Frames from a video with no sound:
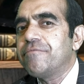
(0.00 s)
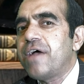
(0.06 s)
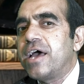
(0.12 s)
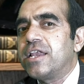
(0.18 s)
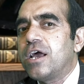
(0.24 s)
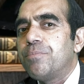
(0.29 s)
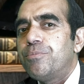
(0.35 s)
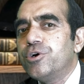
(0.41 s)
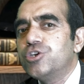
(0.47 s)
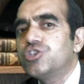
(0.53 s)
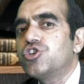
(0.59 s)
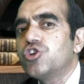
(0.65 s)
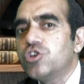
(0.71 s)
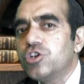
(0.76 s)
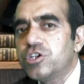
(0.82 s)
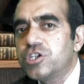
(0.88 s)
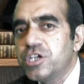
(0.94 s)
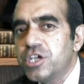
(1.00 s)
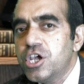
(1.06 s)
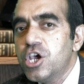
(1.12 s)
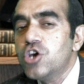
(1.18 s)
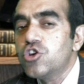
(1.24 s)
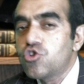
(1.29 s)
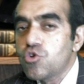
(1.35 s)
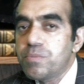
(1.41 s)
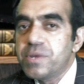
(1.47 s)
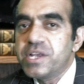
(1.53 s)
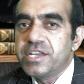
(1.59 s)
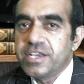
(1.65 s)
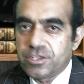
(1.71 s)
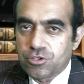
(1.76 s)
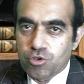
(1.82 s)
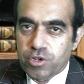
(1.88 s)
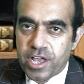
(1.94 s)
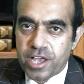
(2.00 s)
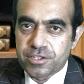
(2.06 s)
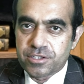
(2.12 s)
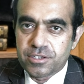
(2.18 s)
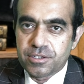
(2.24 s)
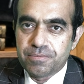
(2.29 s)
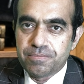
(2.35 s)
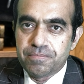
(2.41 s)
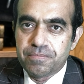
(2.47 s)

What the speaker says: an opportunity to be dishonest.